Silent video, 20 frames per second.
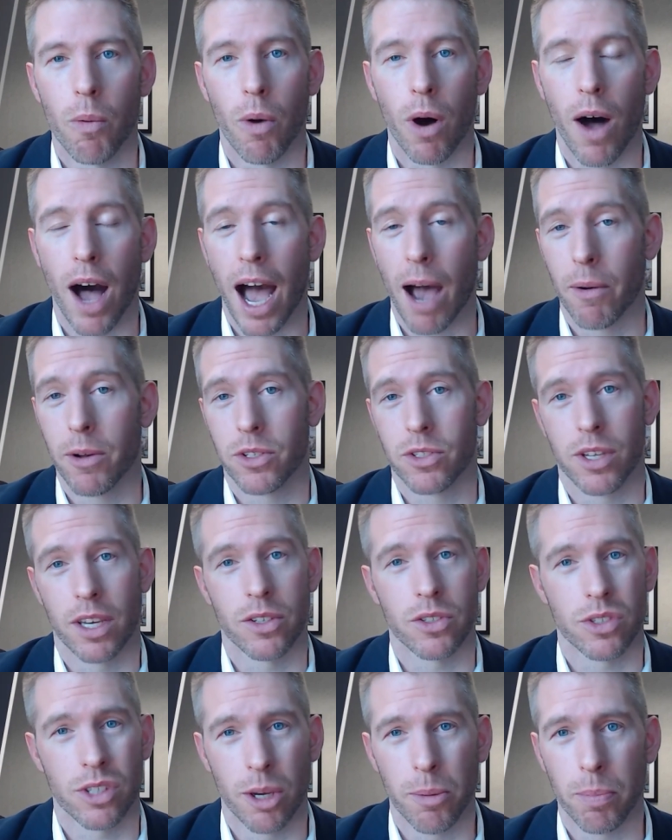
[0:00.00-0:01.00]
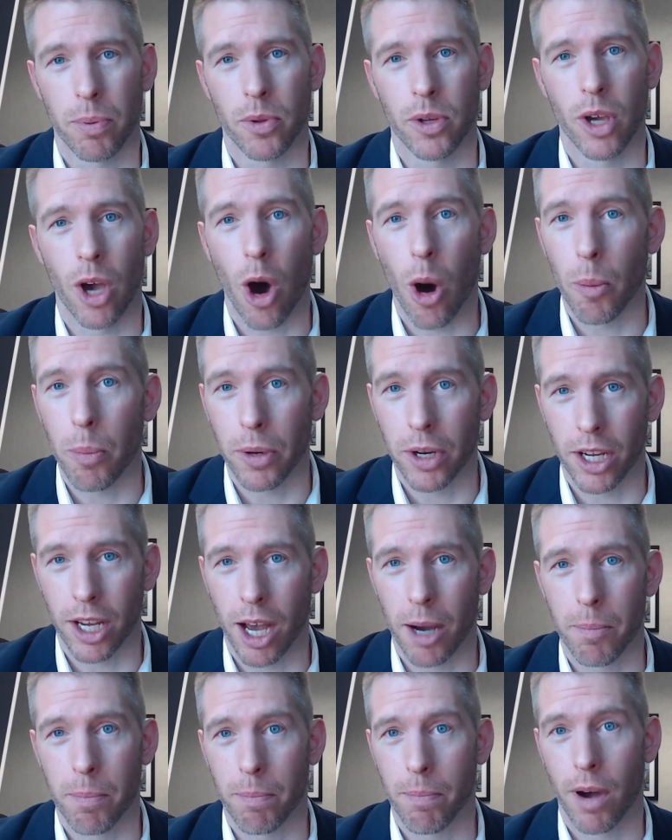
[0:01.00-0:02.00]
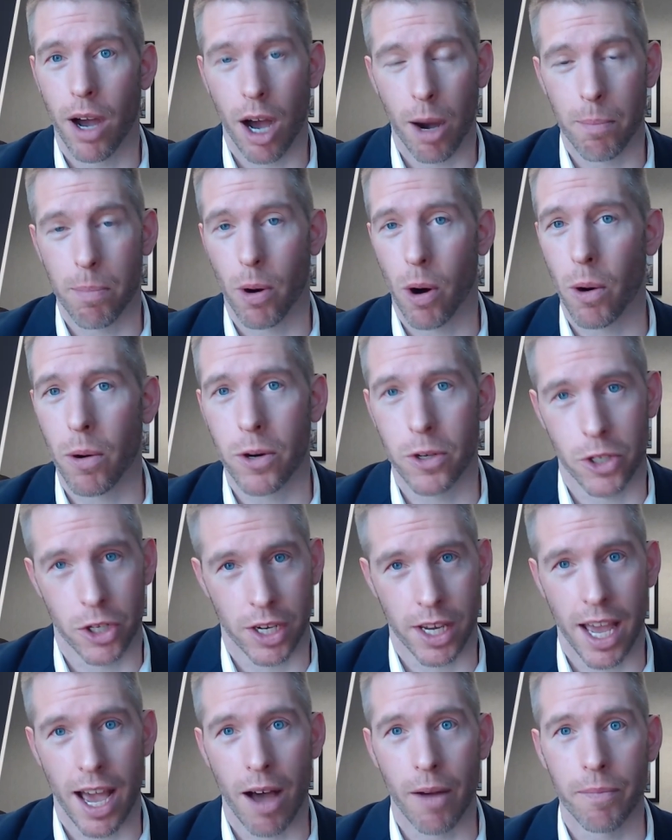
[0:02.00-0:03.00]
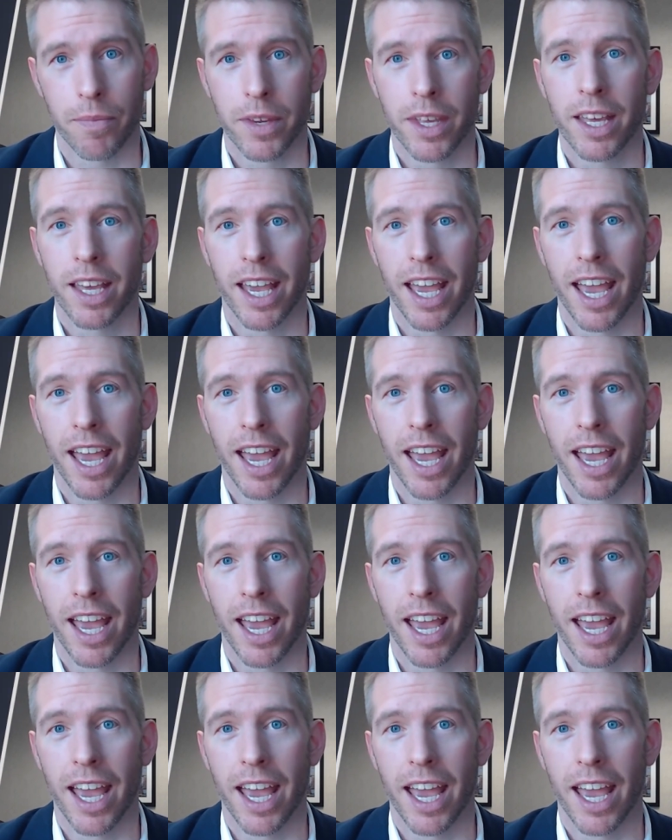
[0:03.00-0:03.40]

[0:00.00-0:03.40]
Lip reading: Well, I would say simply opening up a brokerage account